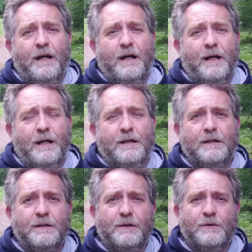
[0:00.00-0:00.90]

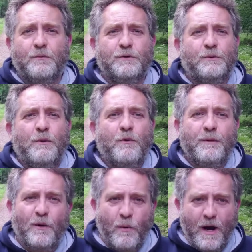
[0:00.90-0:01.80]
So we want to
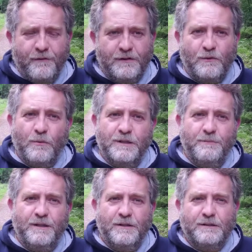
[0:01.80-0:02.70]
be aware. First of all, I want you
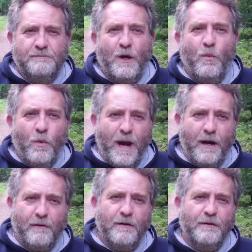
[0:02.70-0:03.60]
to be just
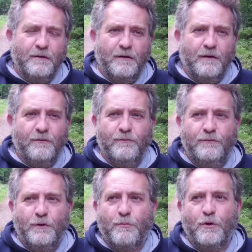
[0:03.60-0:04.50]
aware
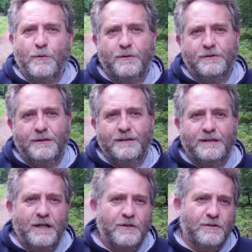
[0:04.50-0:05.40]
of your purpose, the
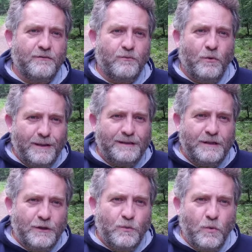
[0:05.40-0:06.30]
intention of what is
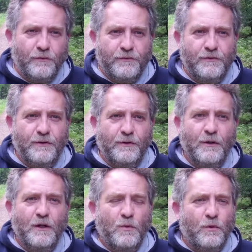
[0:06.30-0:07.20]
it you want to do?
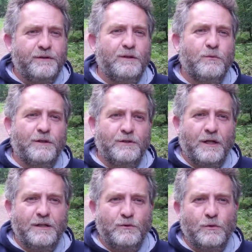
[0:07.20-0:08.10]
What is it you want to
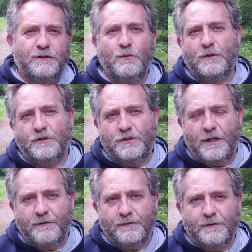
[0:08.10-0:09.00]
change? What is it you want to
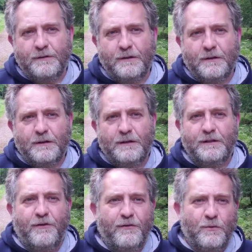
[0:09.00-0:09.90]
shift? Is
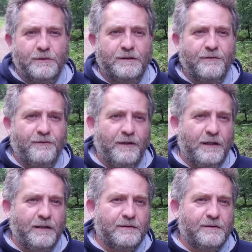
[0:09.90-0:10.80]
it thoughts? Is it
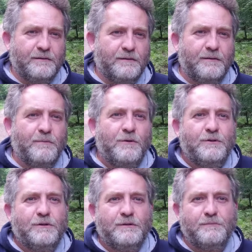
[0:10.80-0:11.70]
feelings?
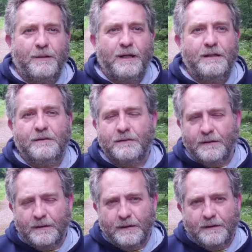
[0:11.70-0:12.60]
Emotions, pain,
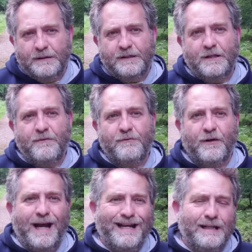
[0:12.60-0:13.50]

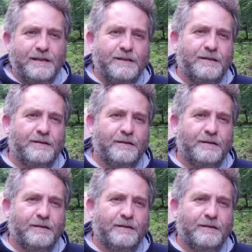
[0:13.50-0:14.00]
discomfort, aches,